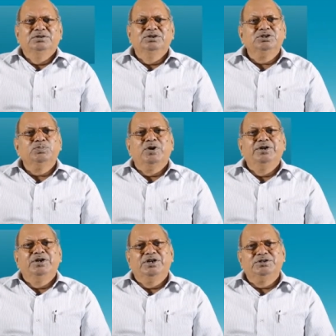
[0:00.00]
This
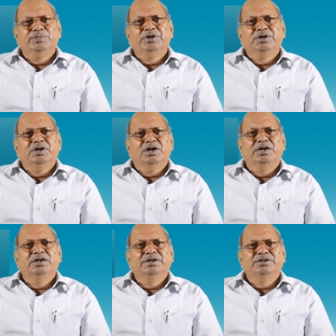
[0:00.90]
point has been
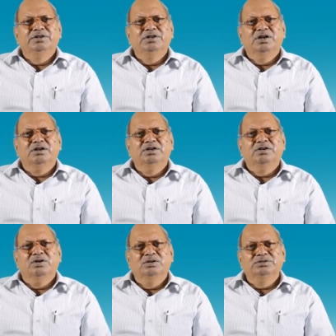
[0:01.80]
highlighted
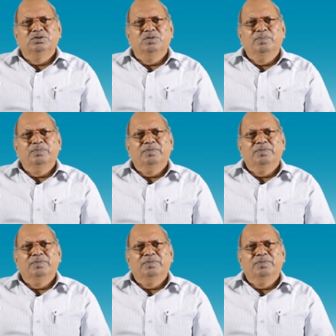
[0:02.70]
earlier also.